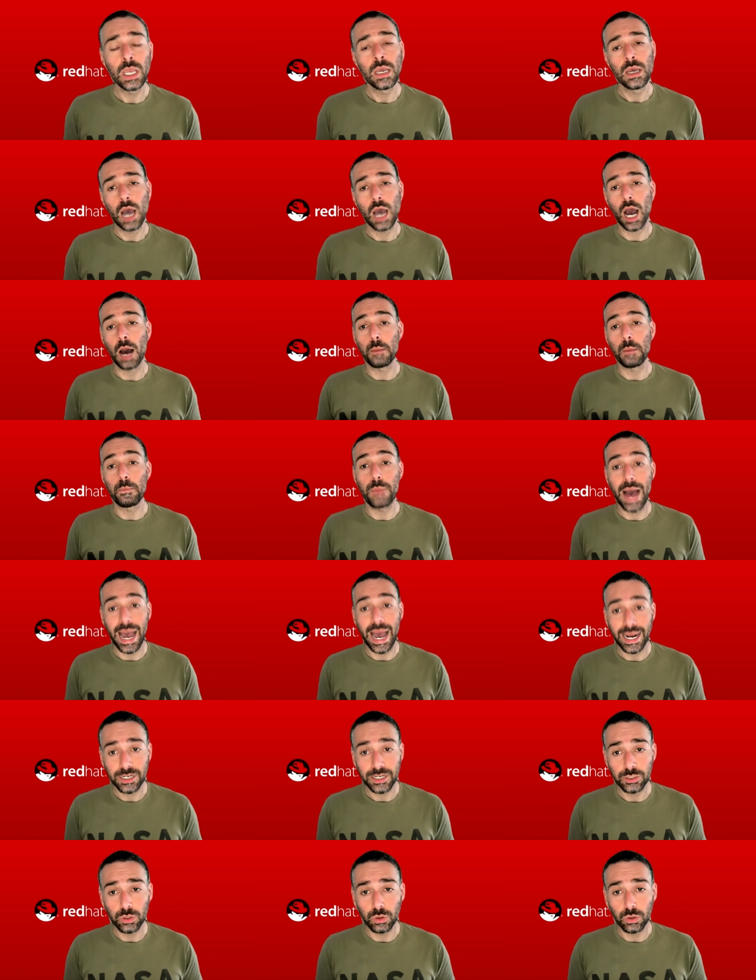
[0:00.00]
uh,
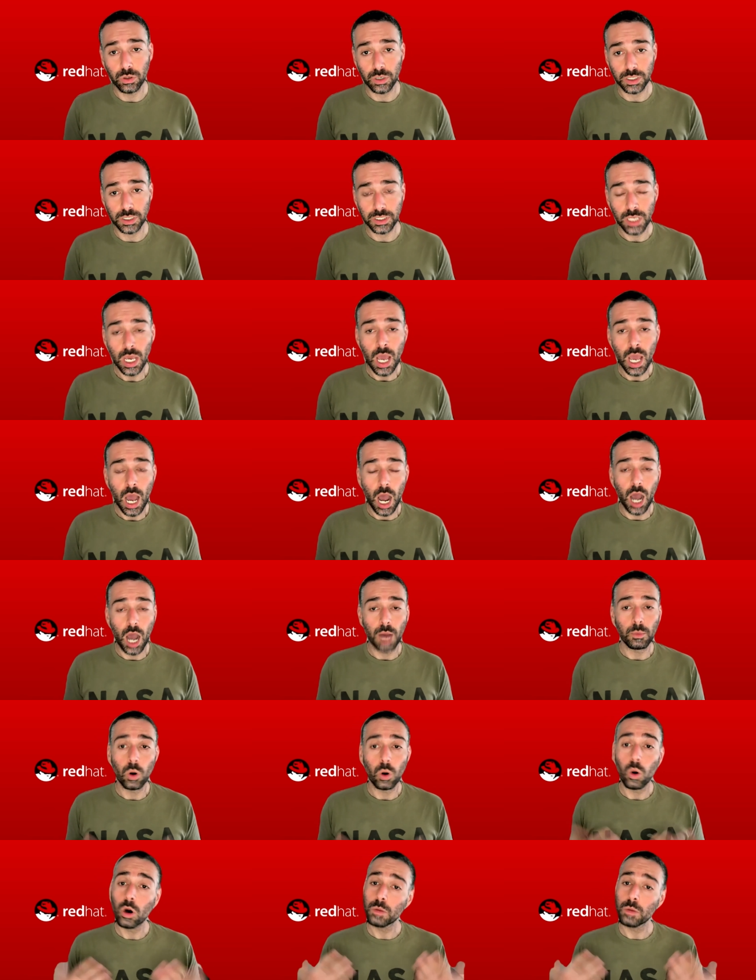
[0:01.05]
backdoors, um,
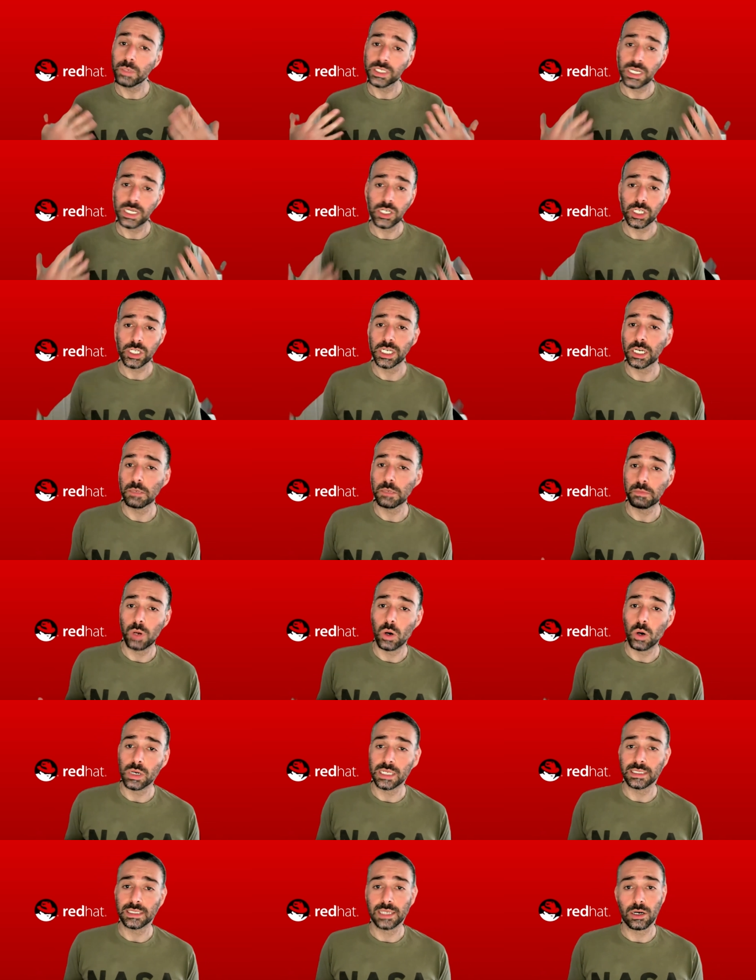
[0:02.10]
or potentially
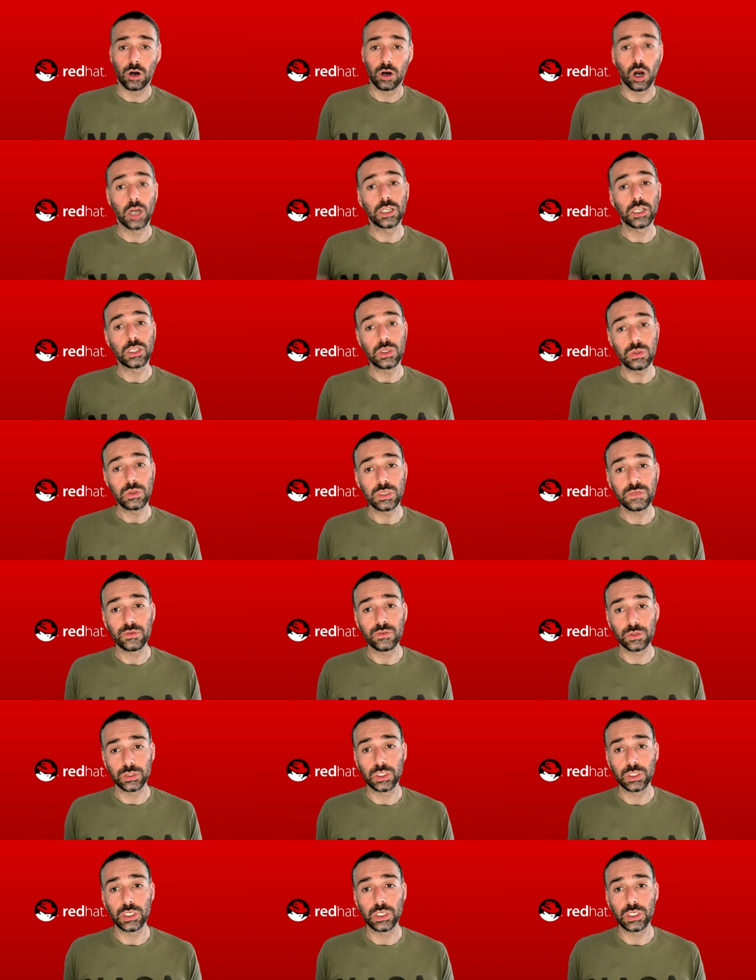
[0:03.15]
components that are unuseful to